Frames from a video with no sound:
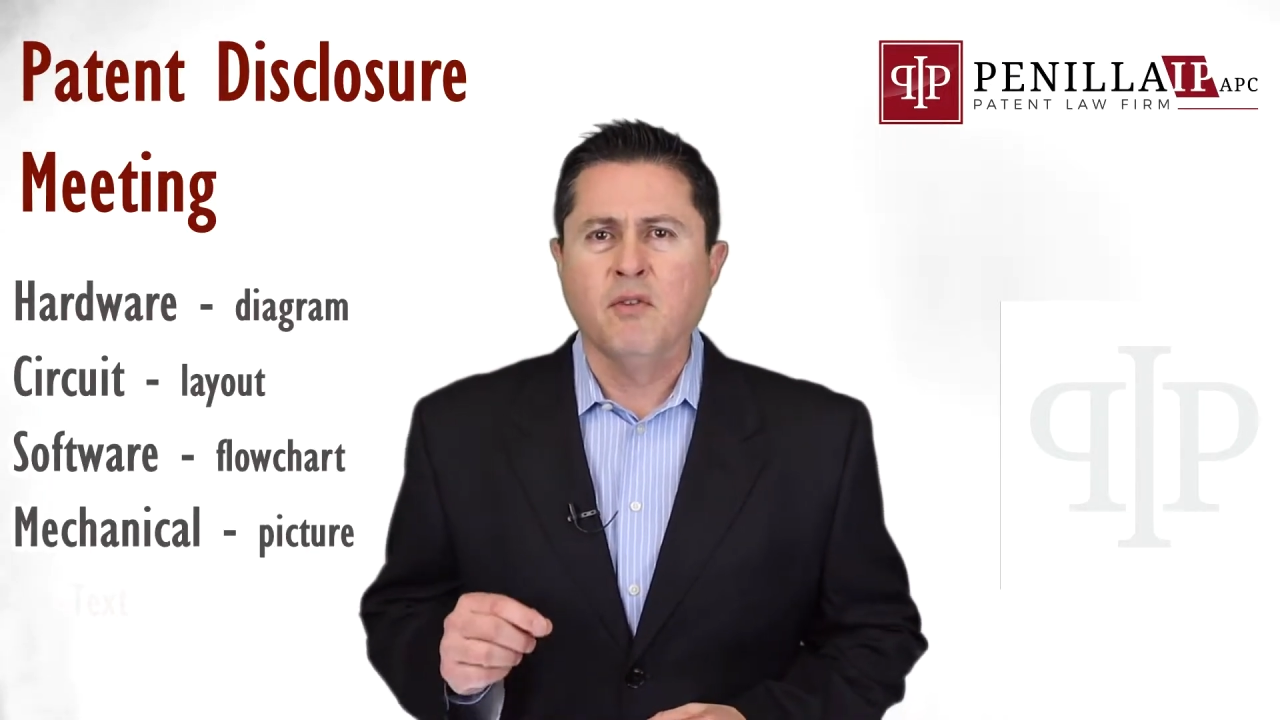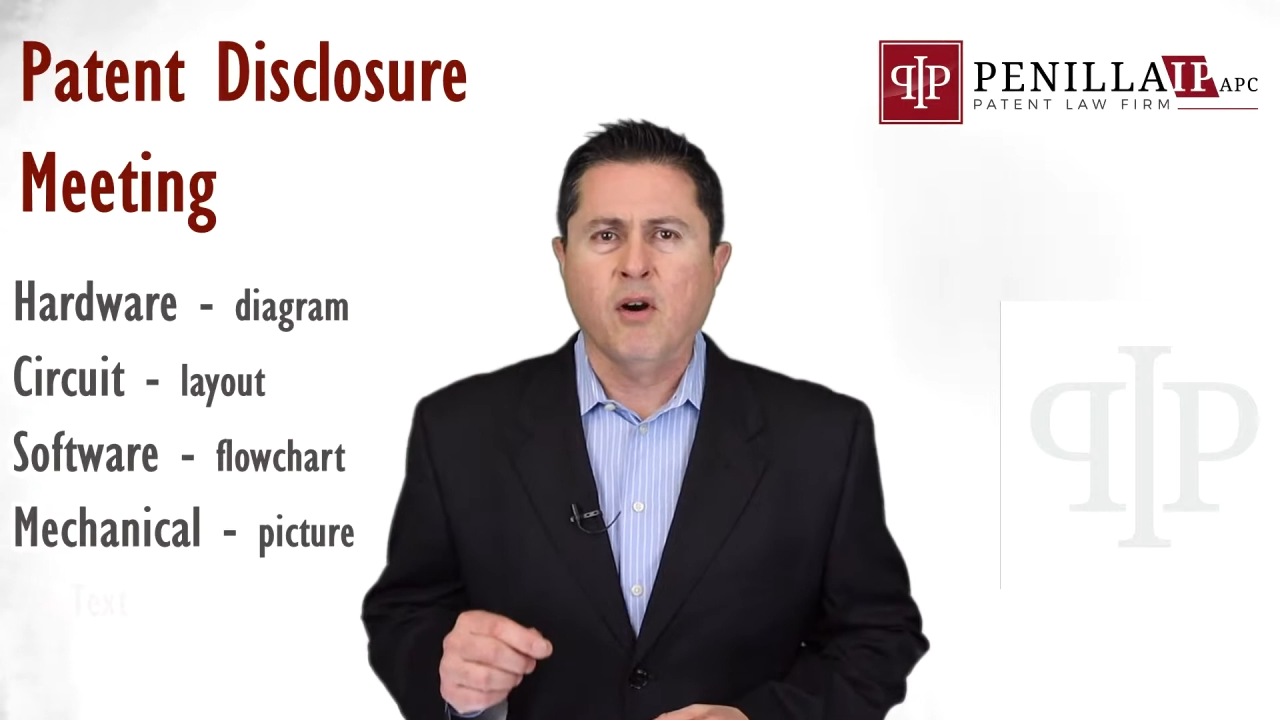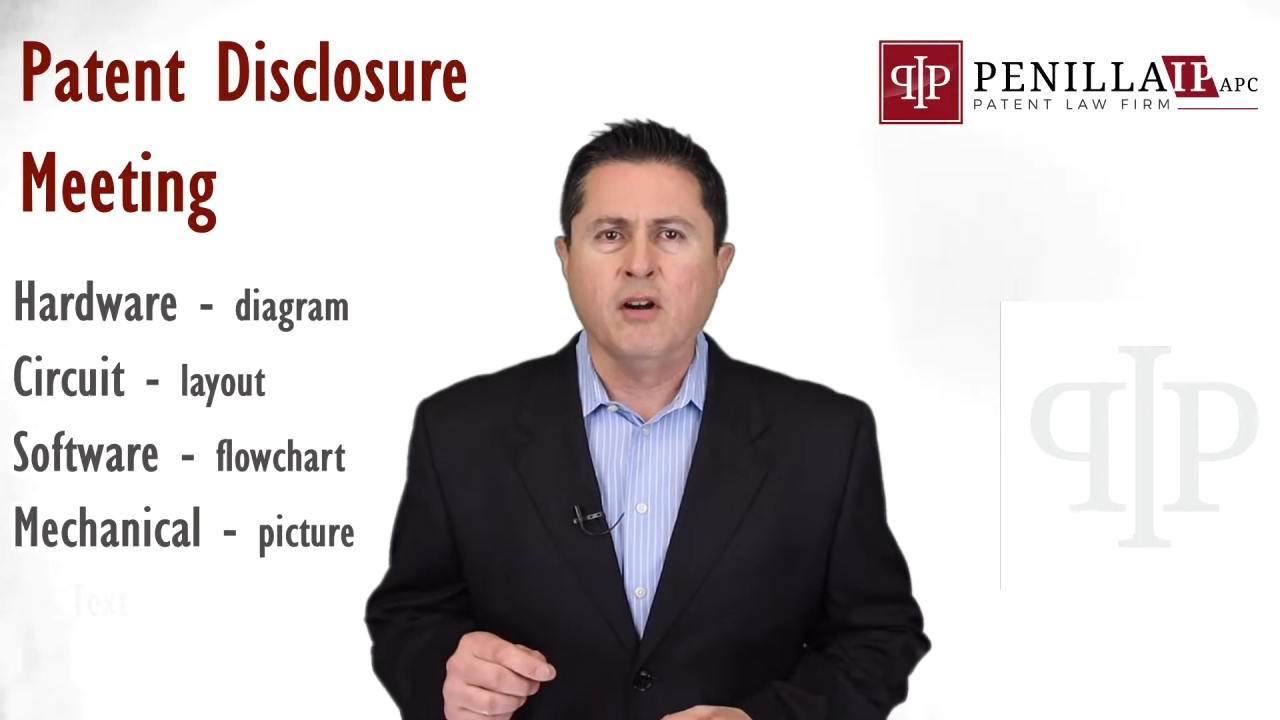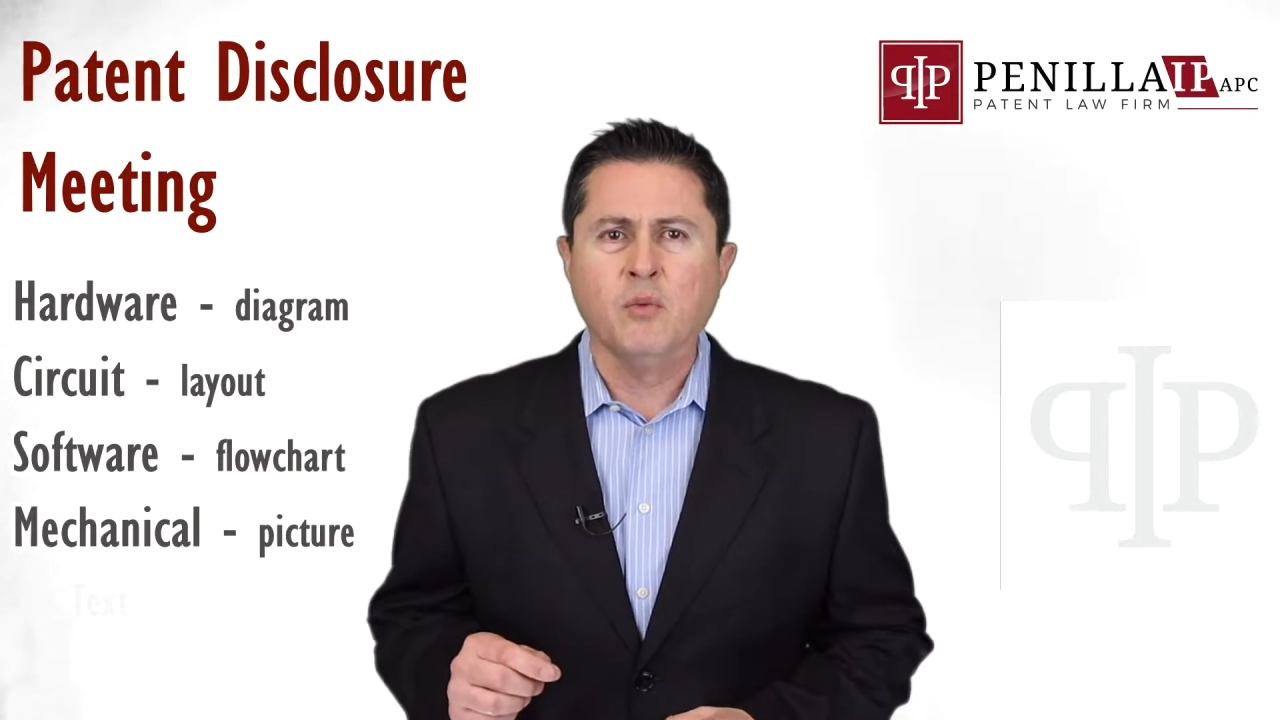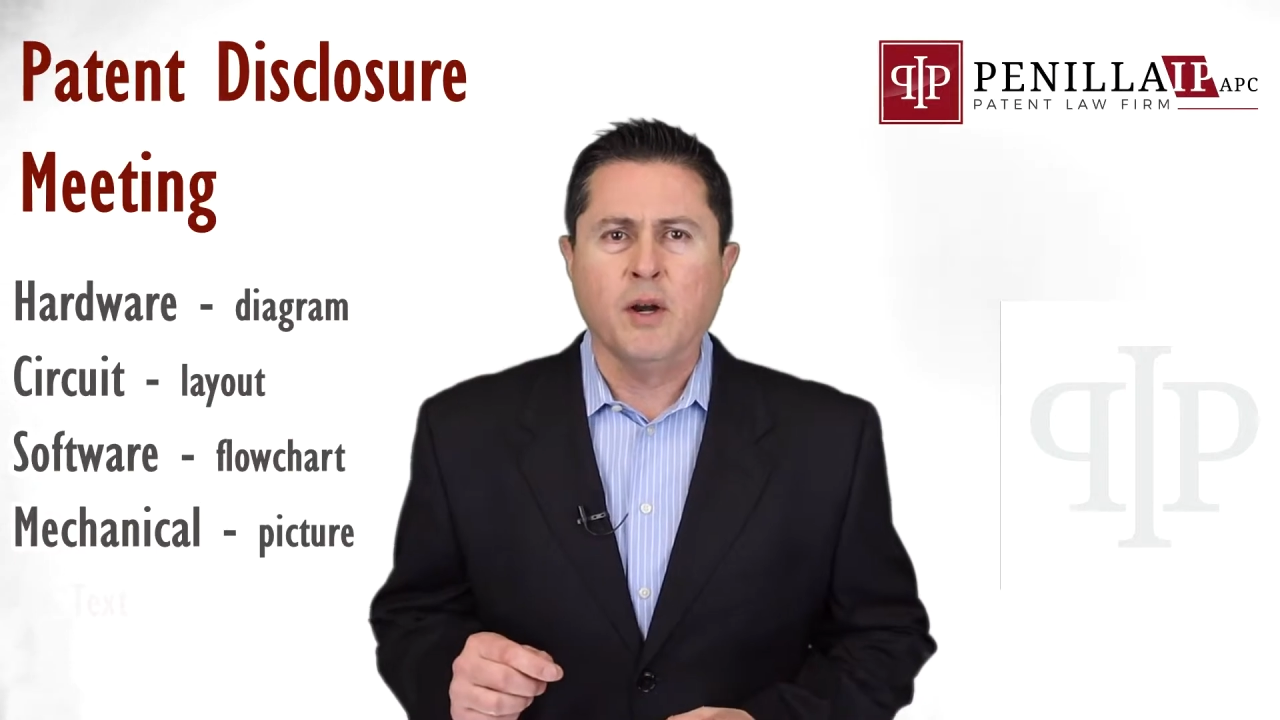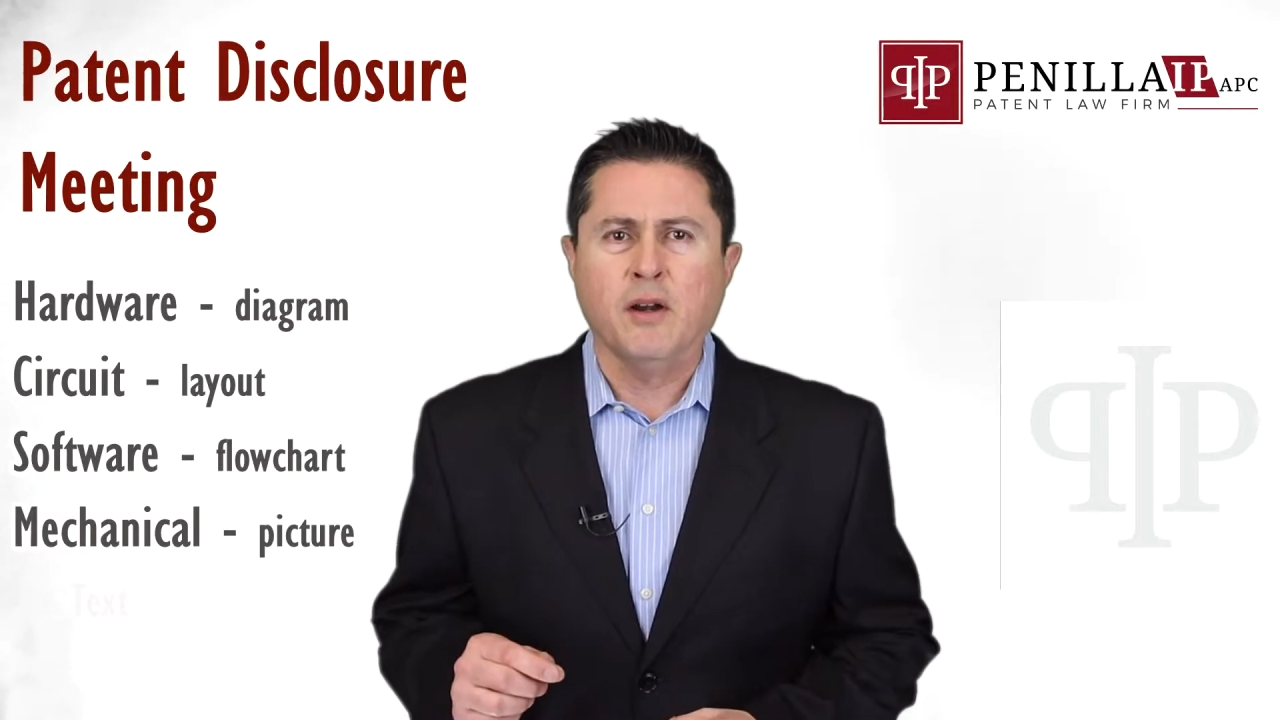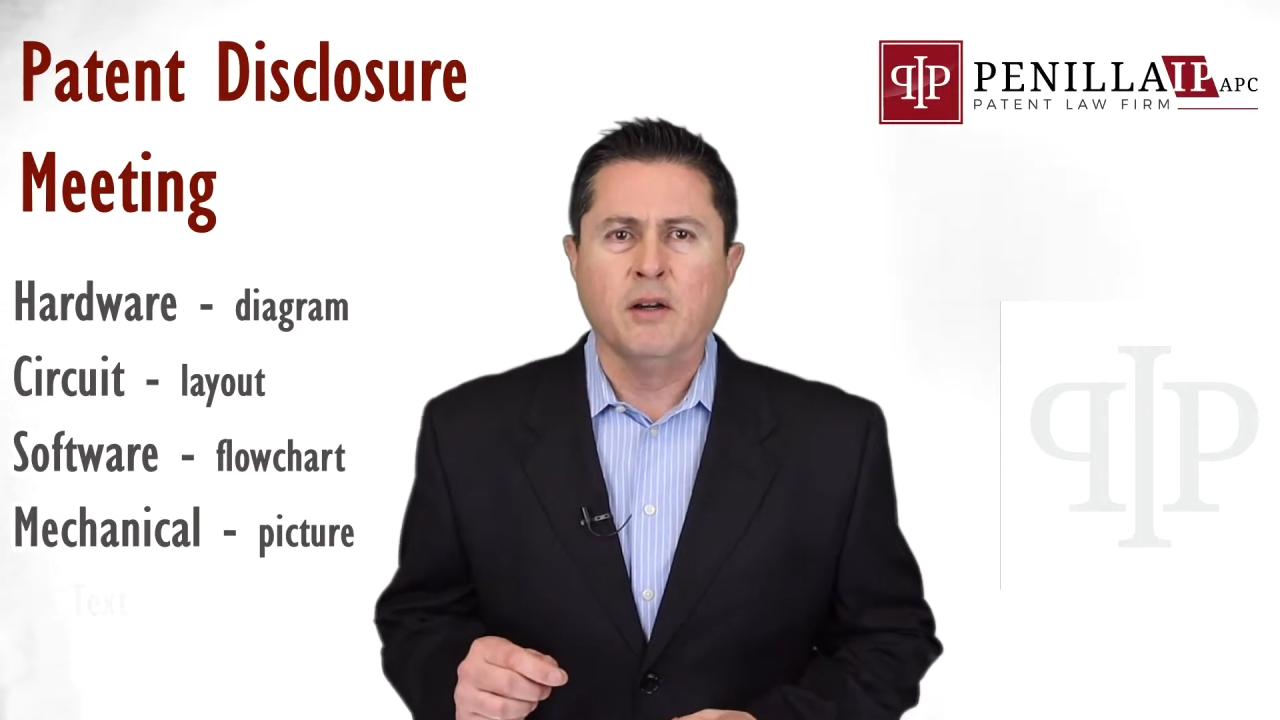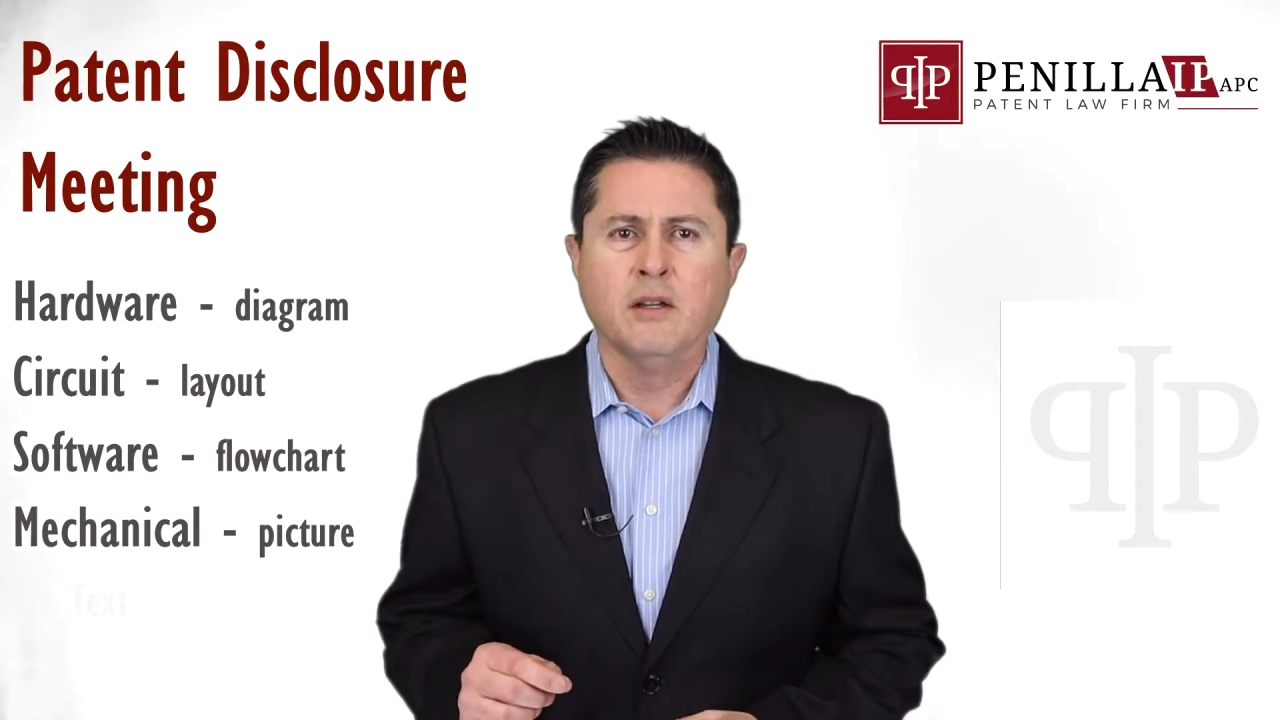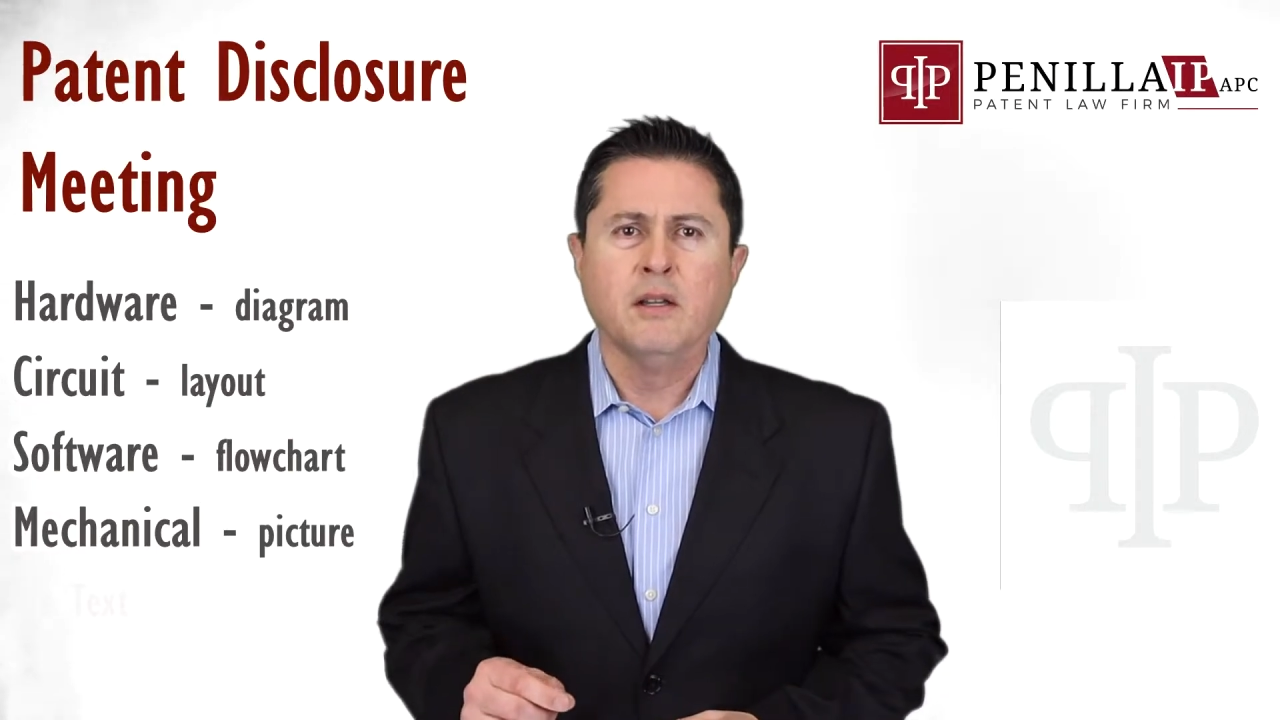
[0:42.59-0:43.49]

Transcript: hardware,